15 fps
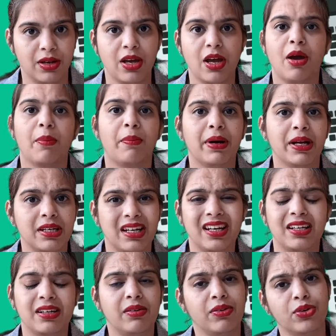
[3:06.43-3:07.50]
but it
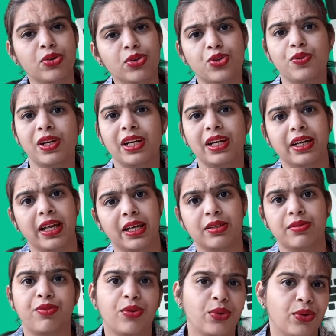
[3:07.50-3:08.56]
usually takes
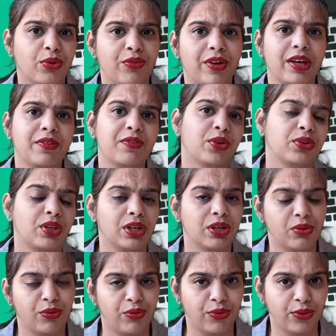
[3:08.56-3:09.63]
4 to 5 or 3 to
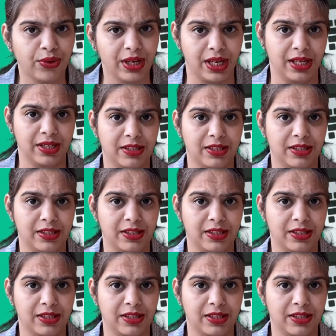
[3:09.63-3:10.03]
4 years.